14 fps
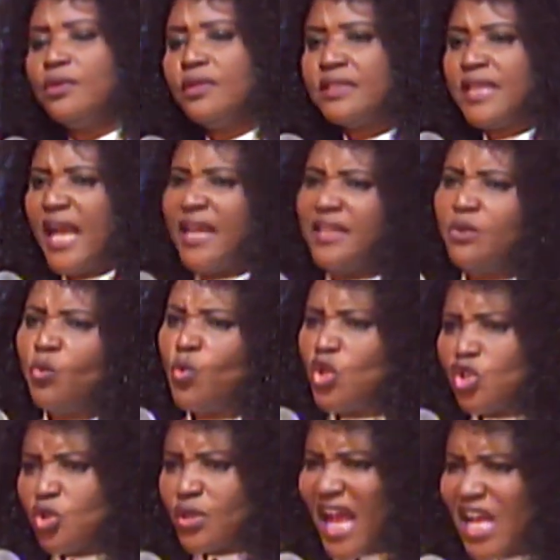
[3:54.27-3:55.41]
then we
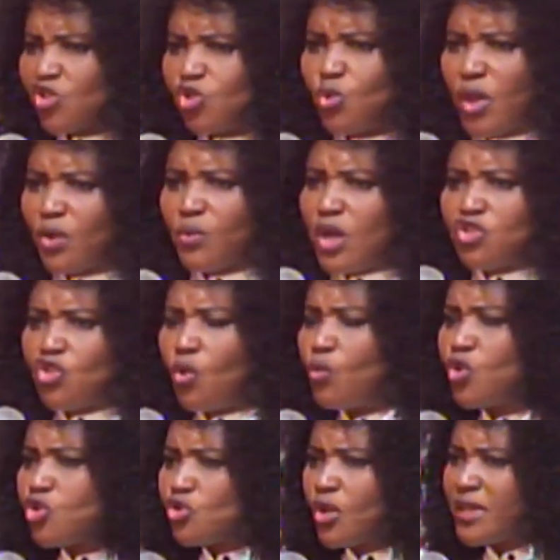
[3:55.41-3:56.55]
should ask you a question. We
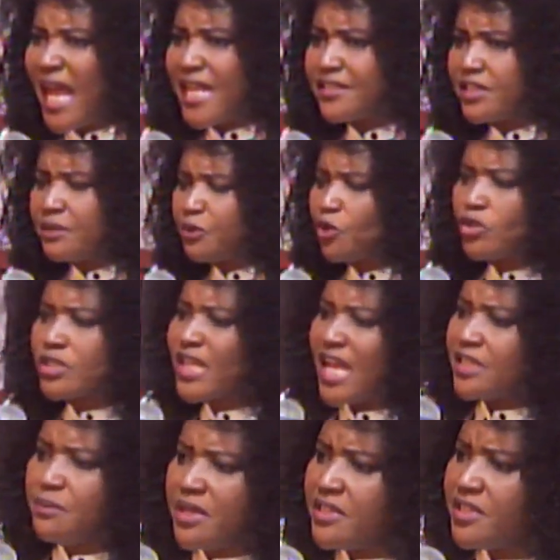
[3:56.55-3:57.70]
should not ask him, because he
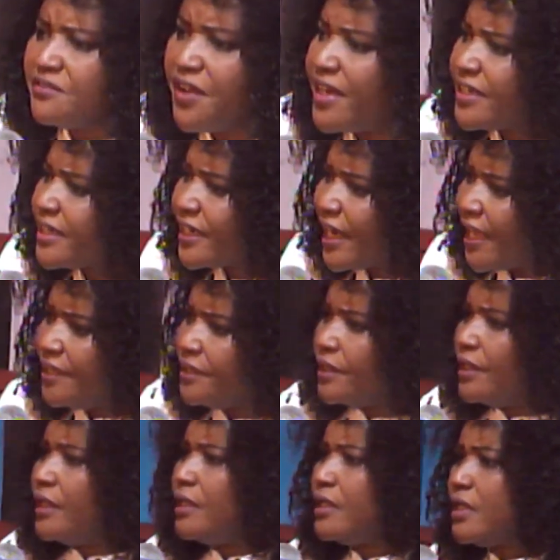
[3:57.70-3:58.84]
has made it very clear.
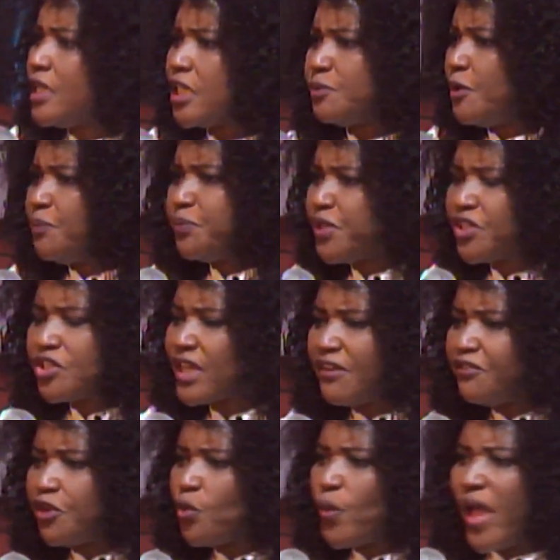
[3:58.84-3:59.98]
It's been preached
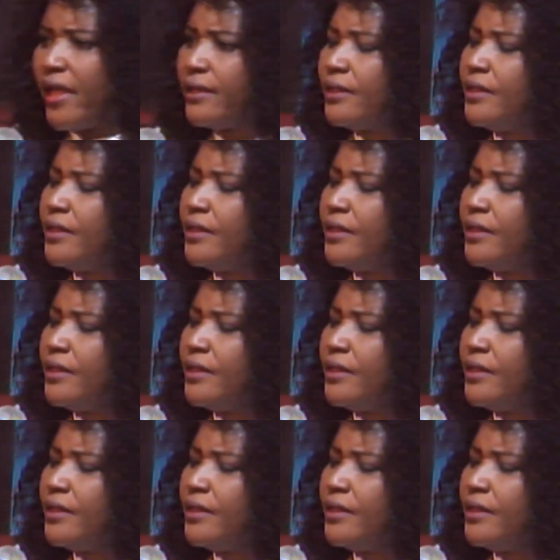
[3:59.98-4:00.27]
everywhere